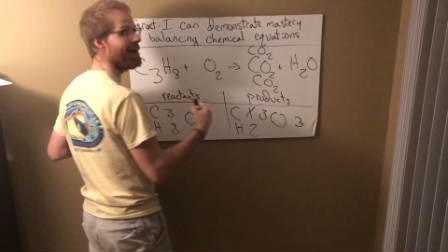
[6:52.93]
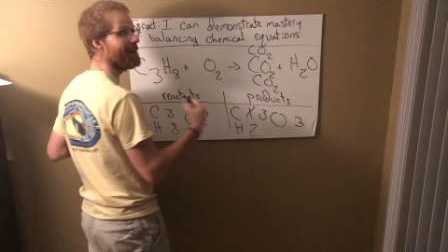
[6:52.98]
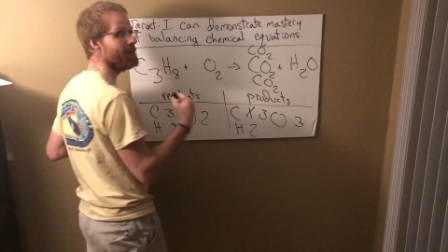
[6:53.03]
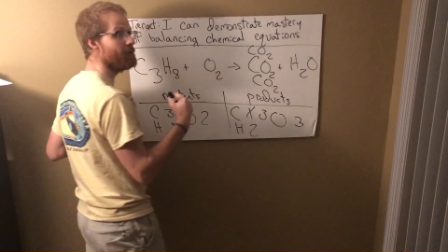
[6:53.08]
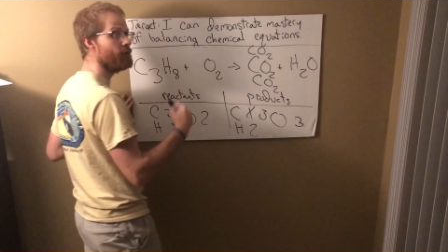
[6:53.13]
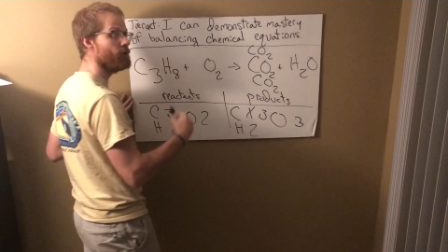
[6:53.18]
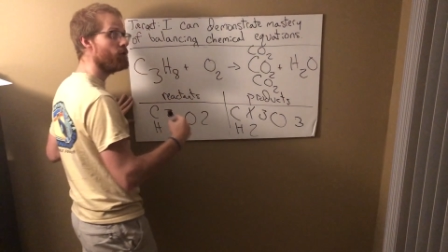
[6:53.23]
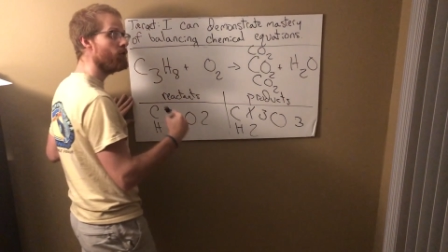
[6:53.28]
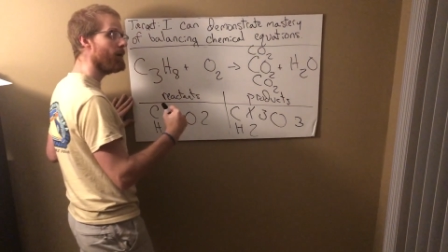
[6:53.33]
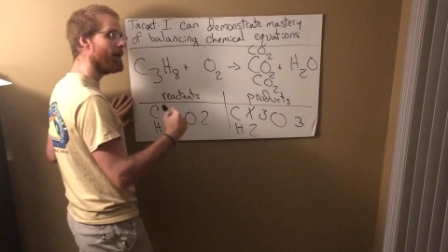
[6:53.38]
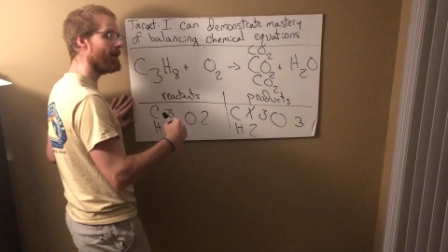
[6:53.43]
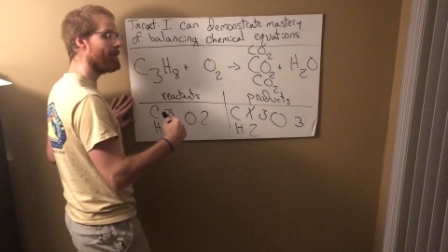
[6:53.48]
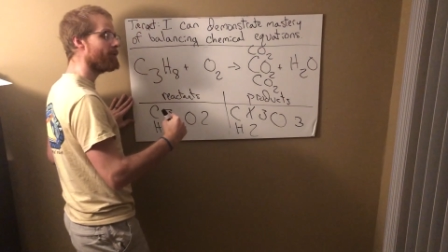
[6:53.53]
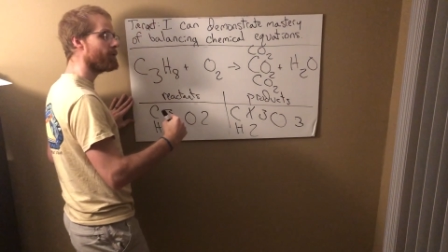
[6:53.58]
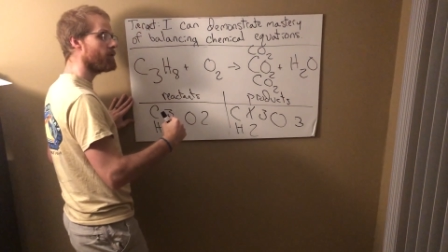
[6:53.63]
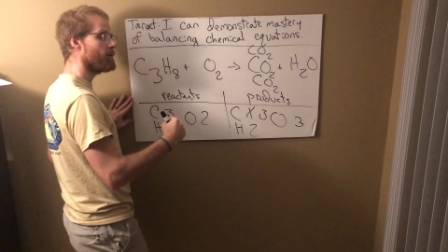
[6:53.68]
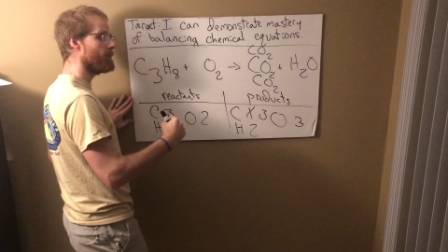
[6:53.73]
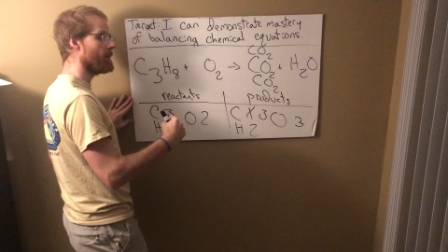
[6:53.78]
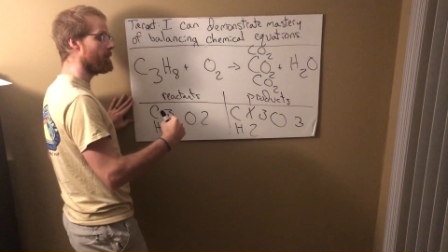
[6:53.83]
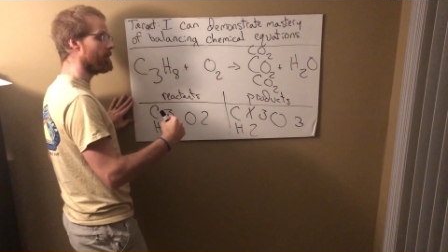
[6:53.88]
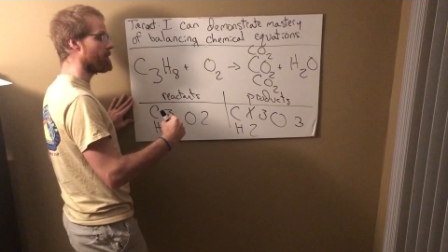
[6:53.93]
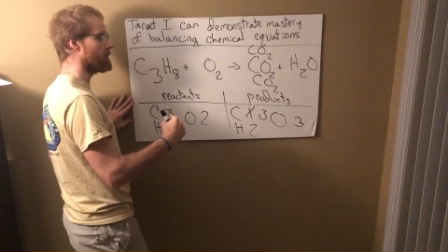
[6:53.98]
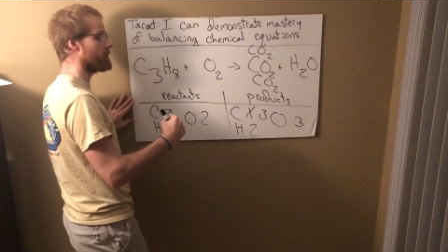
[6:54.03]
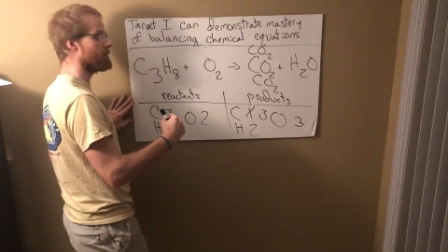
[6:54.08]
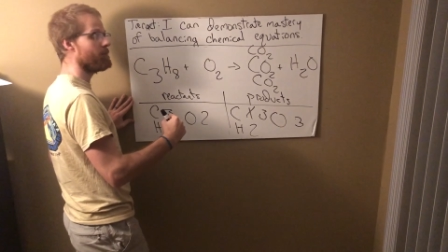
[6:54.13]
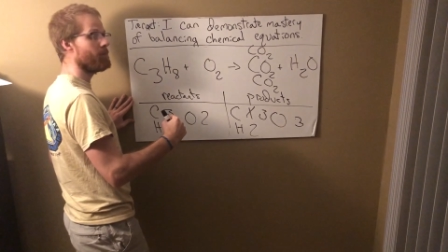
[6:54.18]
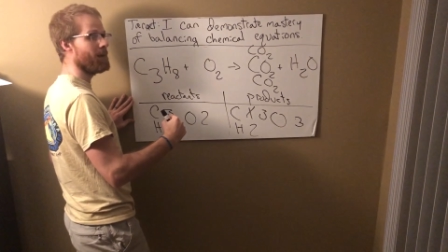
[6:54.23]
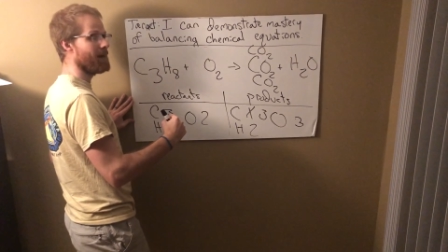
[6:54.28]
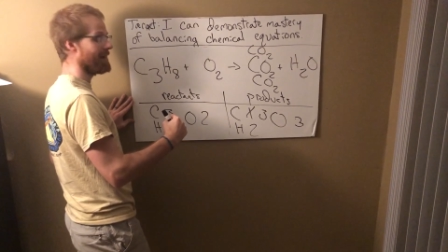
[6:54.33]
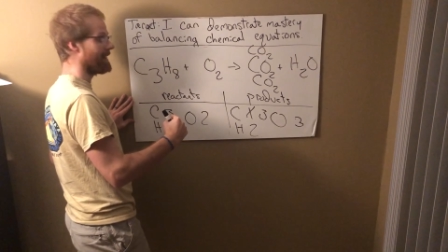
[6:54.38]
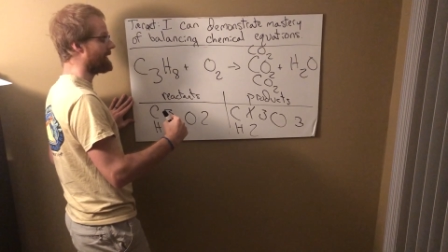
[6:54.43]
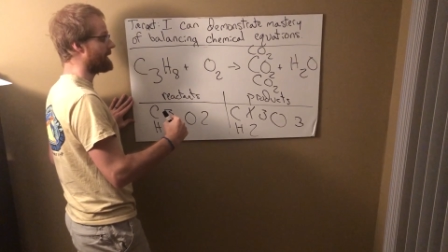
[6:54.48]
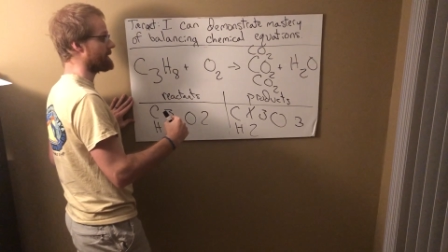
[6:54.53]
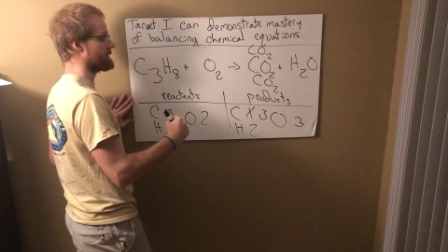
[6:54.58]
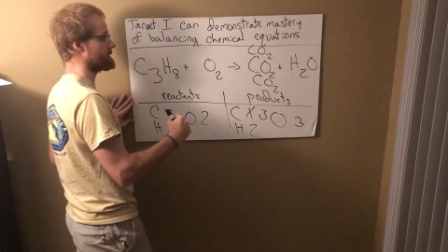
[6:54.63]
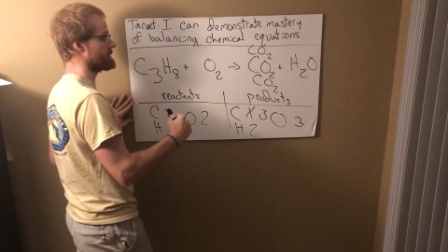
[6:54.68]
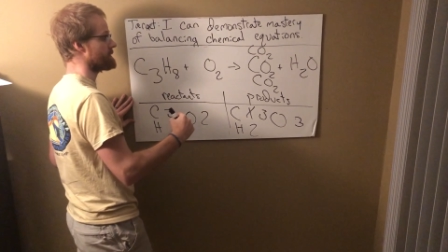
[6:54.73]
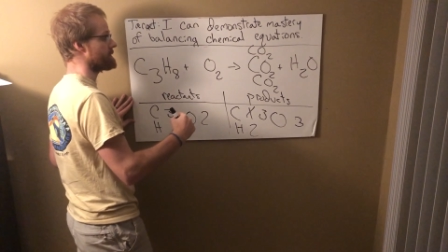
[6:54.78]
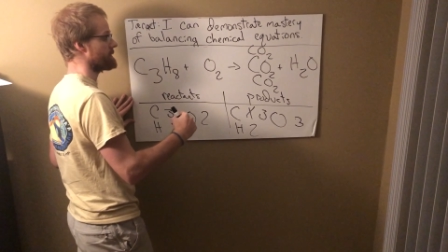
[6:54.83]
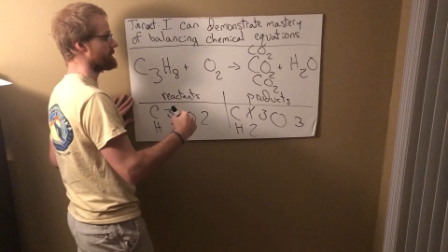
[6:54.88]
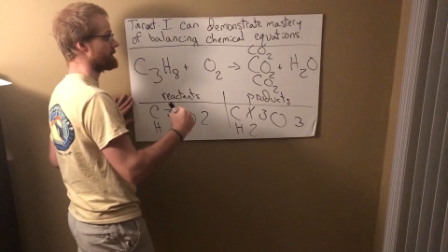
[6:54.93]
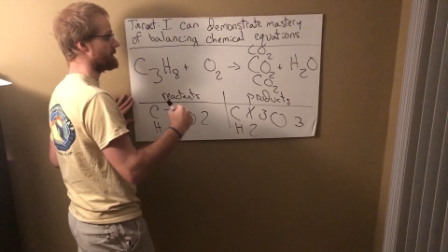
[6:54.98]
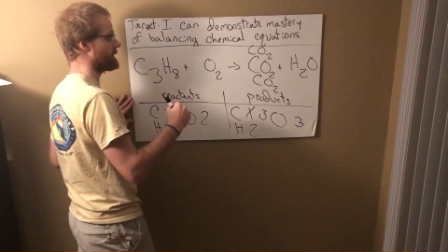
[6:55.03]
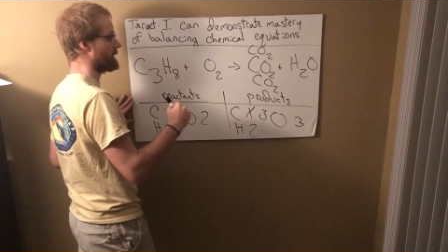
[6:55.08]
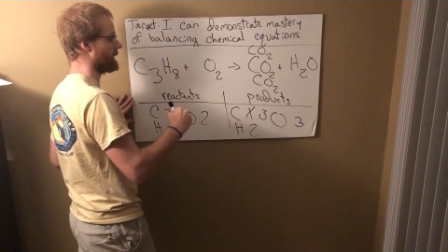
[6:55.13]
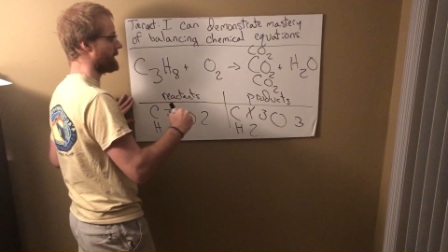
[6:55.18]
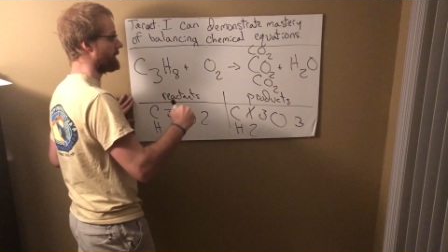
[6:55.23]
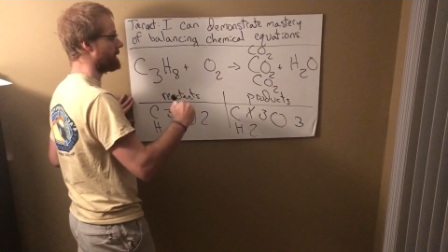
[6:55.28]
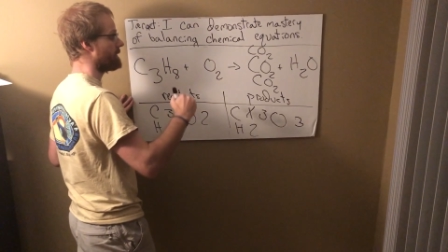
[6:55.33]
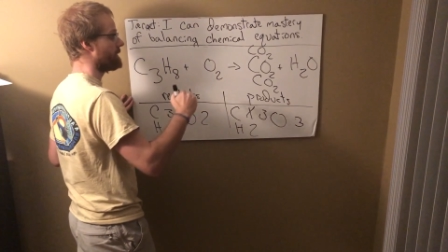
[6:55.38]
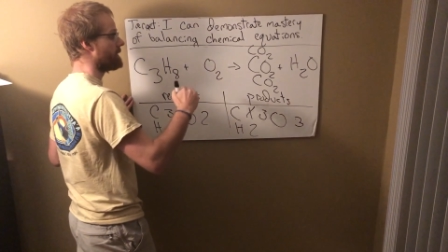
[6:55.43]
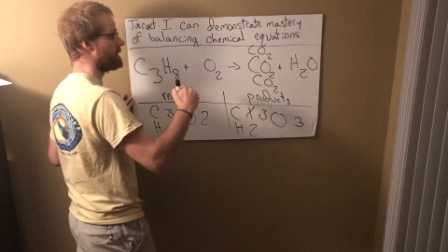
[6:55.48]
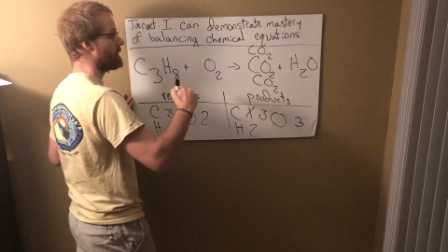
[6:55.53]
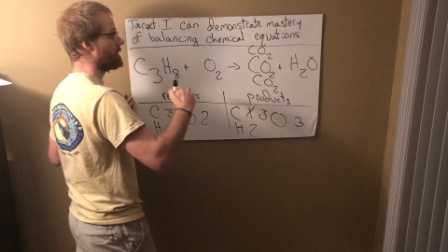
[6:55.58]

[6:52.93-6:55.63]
I do have to remember my oxygen, okay?